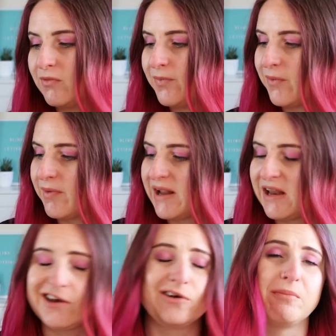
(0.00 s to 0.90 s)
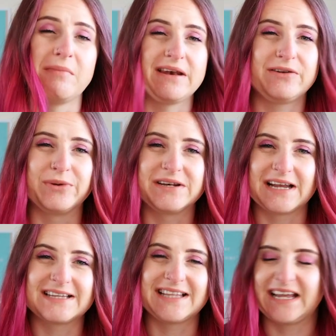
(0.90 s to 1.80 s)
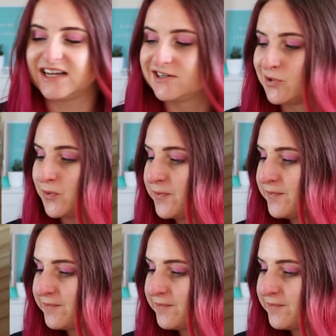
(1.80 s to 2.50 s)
You're probably not meant to ingest the ink at all.